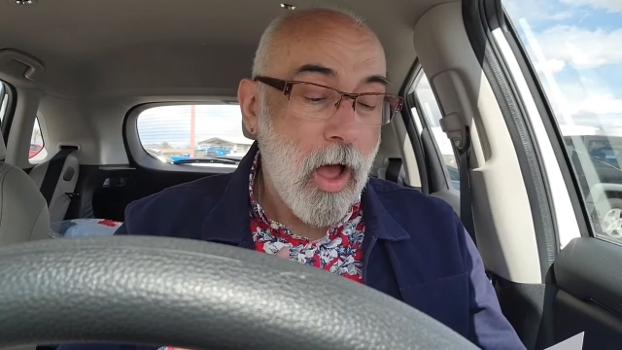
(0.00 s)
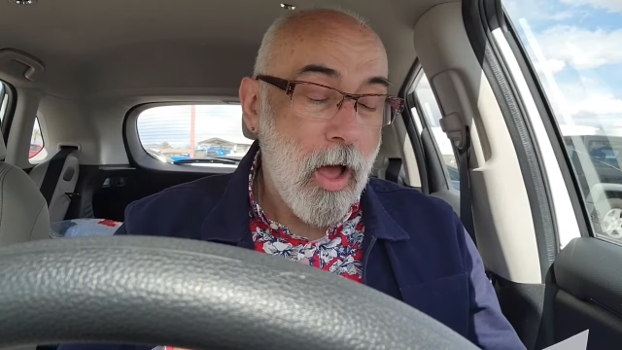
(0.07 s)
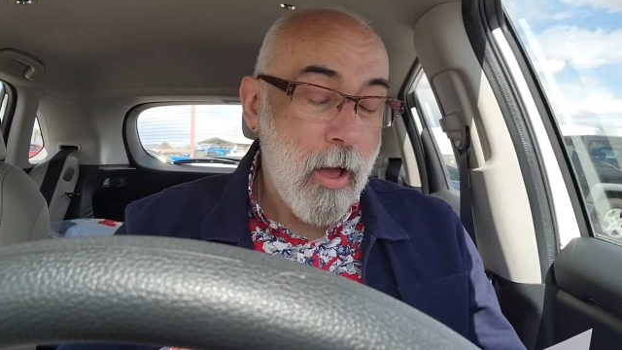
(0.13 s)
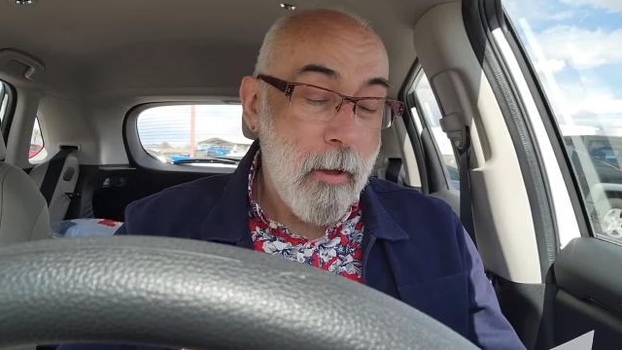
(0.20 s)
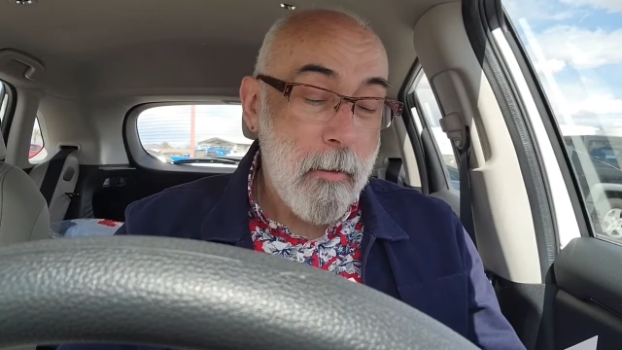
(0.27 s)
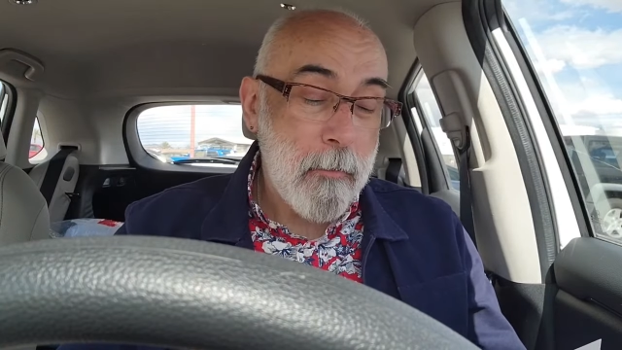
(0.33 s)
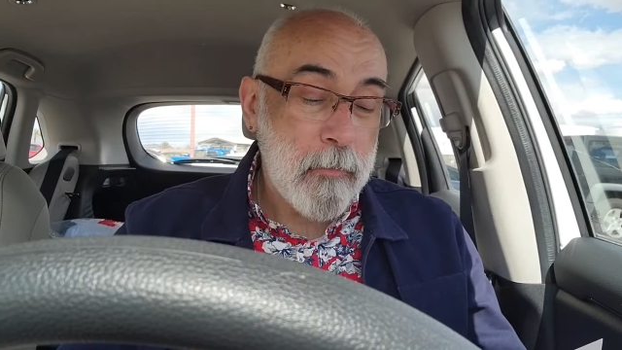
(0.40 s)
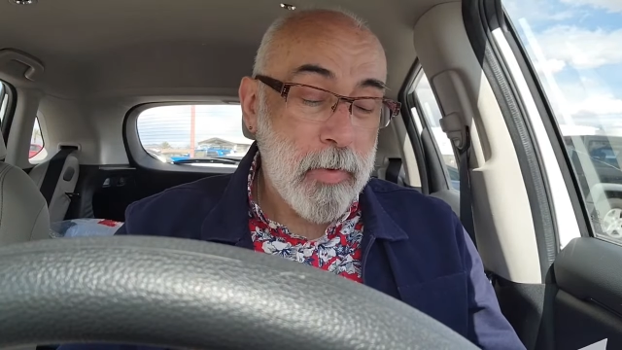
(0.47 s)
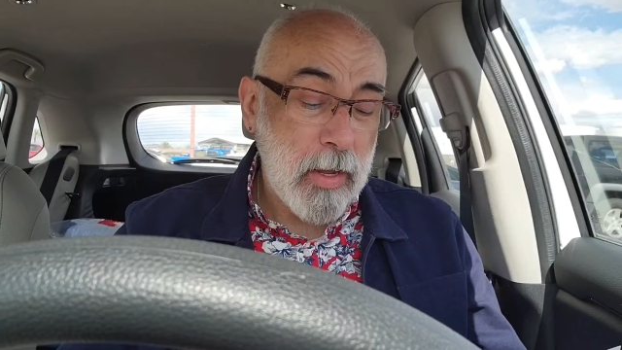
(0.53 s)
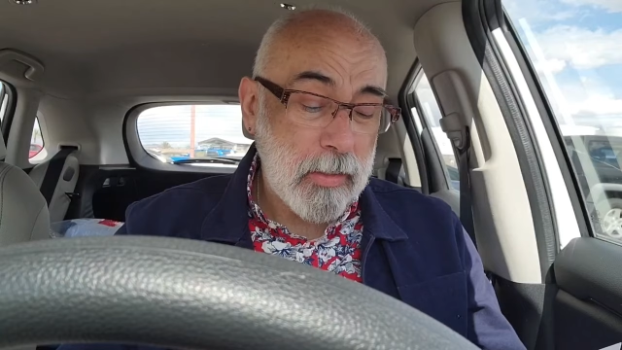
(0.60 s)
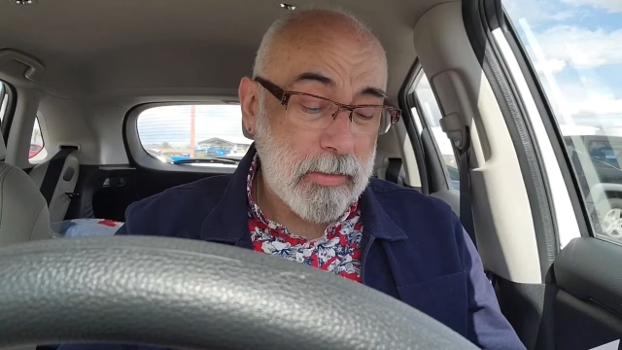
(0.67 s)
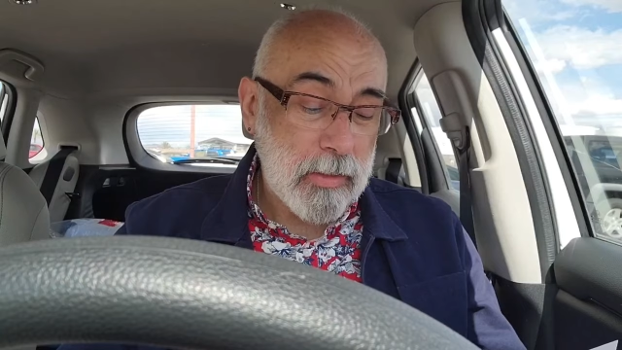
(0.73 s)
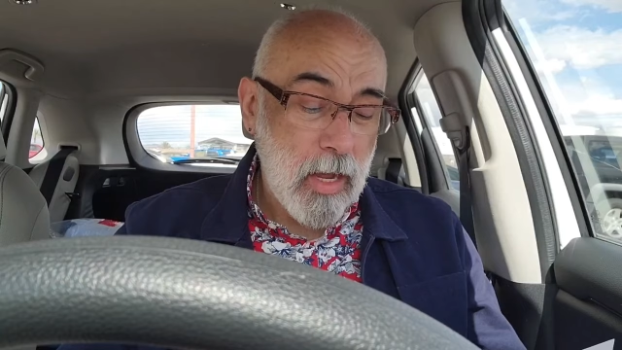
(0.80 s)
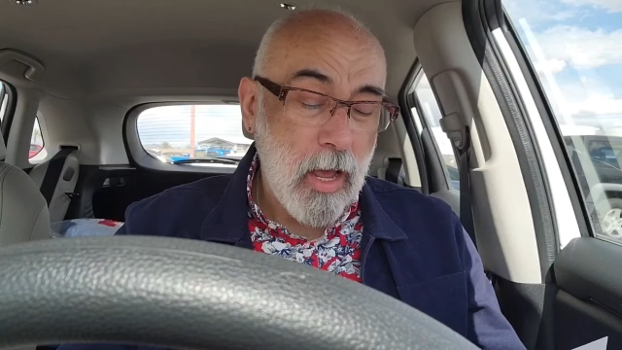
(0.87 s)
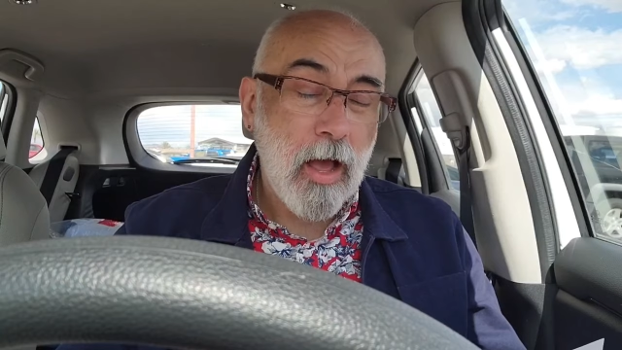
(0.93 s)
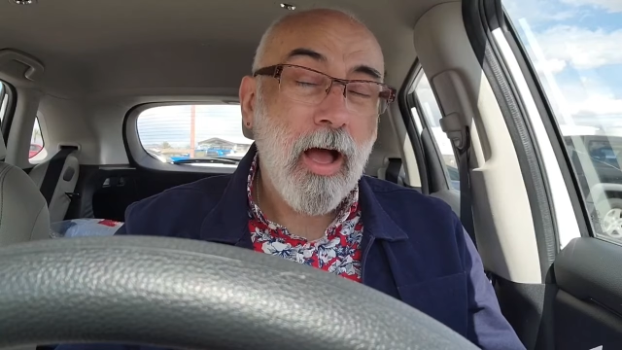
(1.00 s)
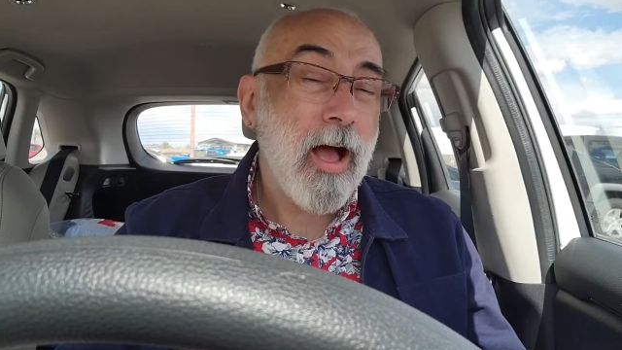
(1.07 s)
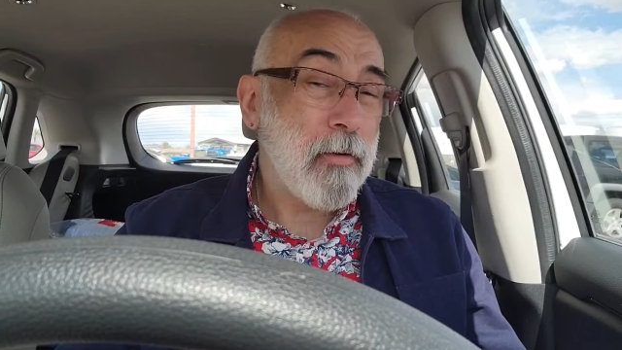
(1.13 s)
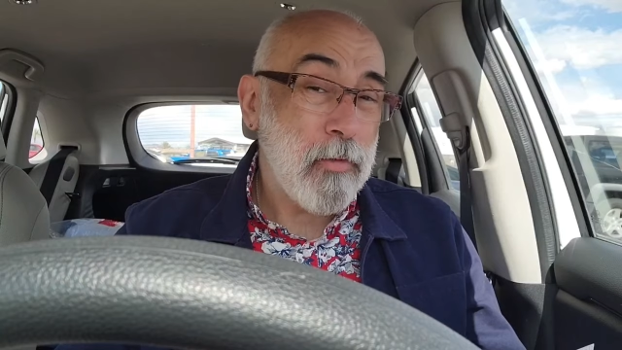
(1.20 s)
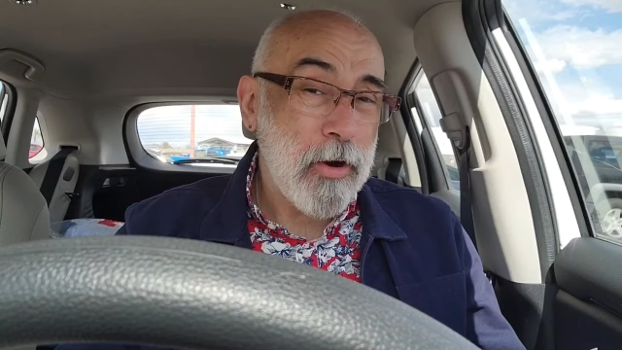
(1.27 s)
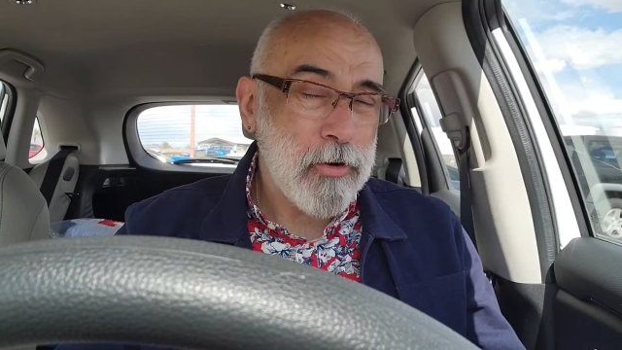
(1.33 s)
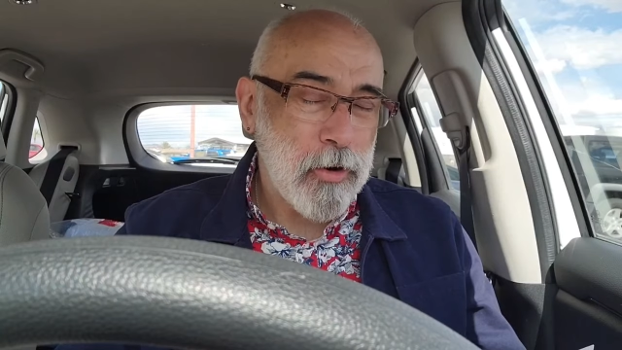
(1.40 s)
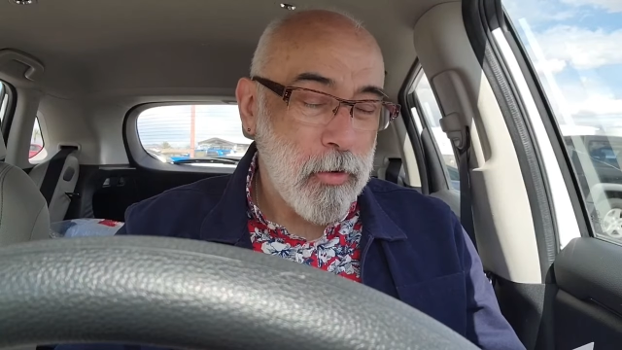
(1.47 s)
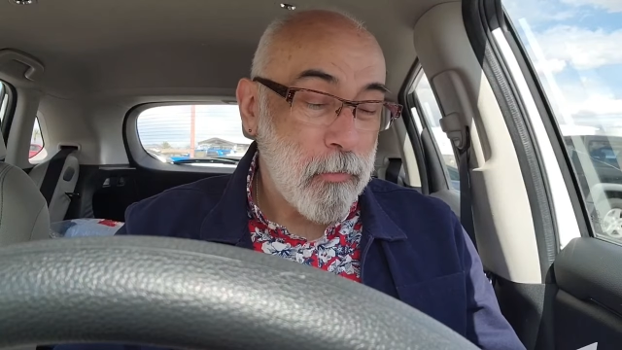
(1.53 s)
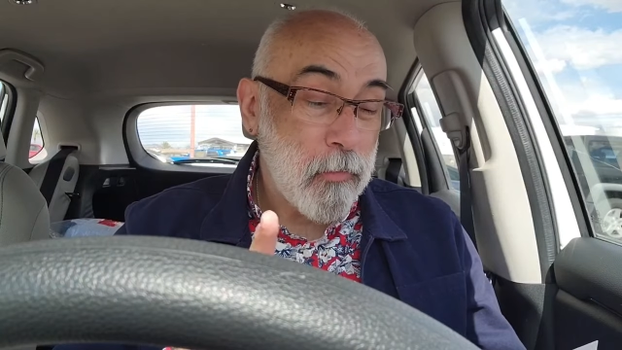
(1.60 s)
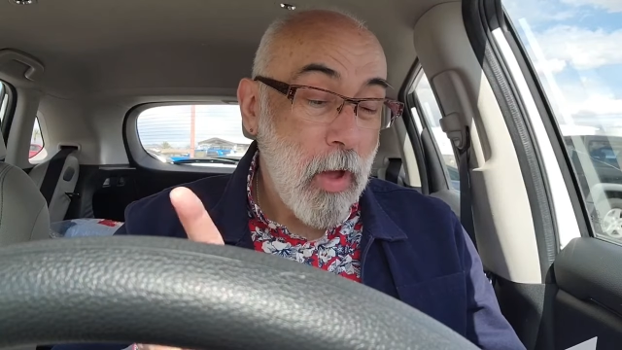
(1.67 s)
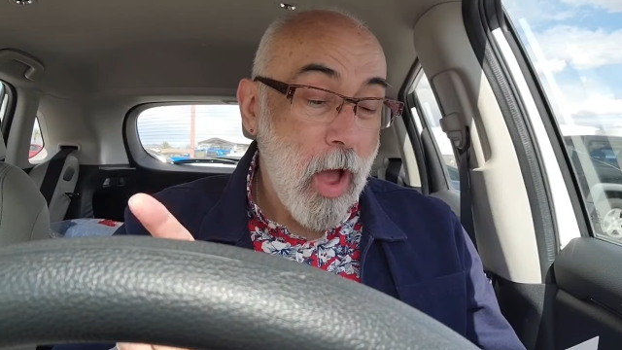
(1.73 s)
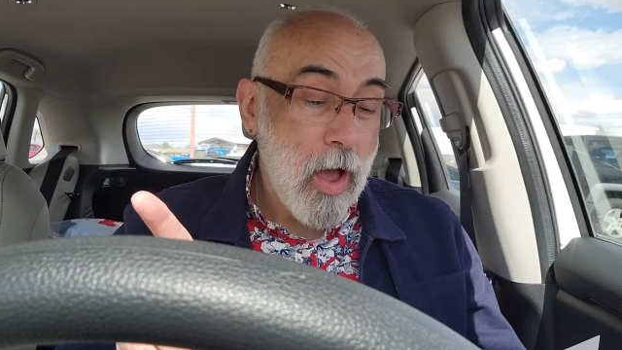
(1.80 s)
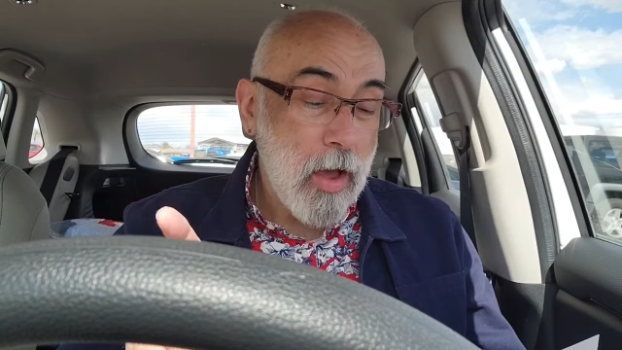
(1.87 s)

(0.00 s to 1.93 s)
I wonder.